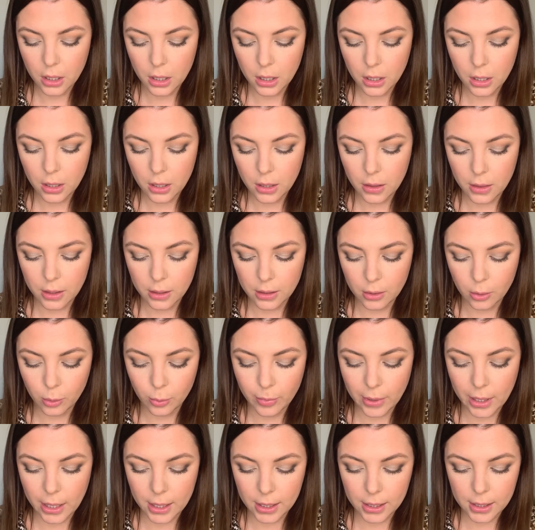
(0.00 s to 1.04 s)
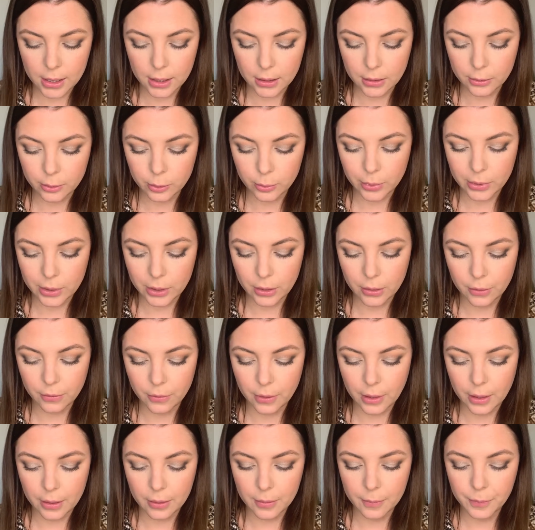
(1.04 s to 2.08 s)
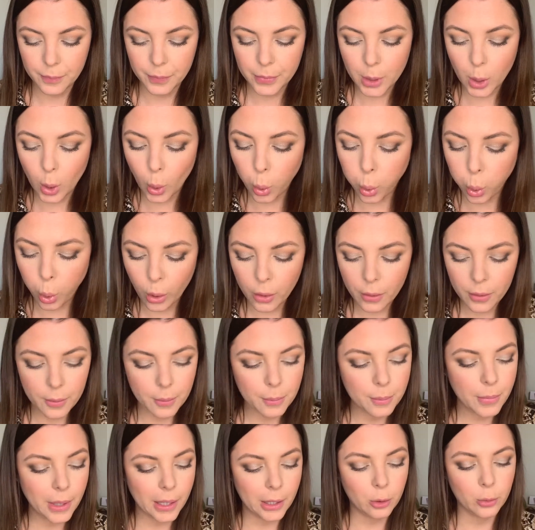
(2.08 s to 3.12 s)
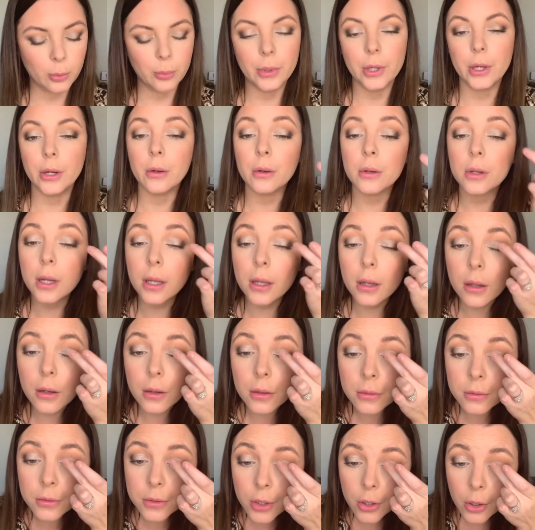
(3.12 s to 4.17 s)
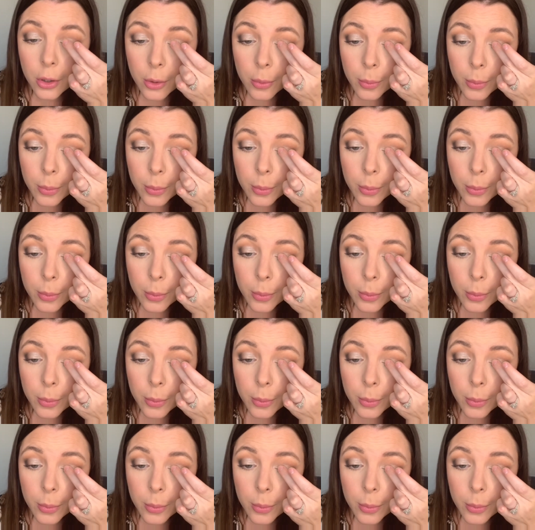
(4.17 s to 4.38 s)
and then I'll pack a little bit of that pale colour on top.